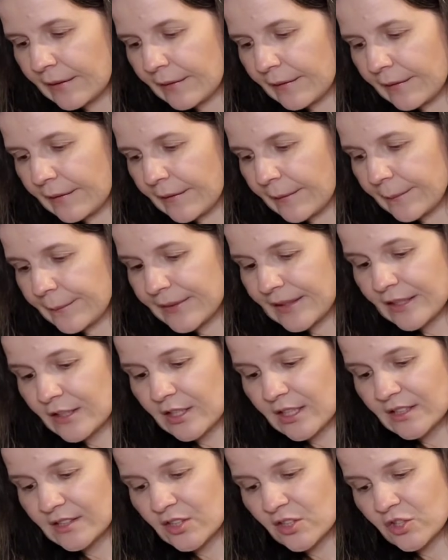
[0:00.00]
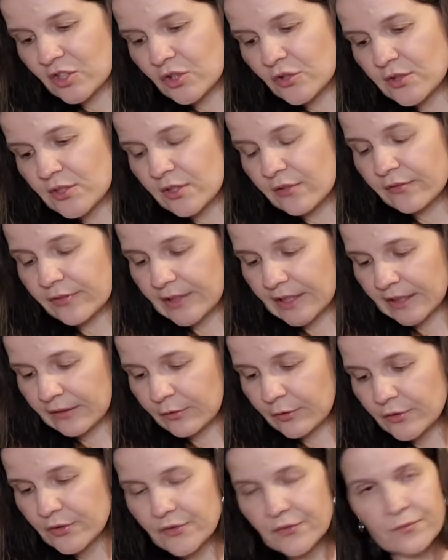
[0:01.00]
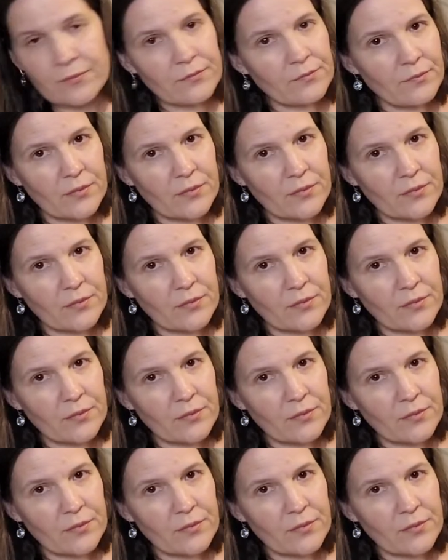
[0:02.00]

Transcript: Um, then you get to choose your flavors.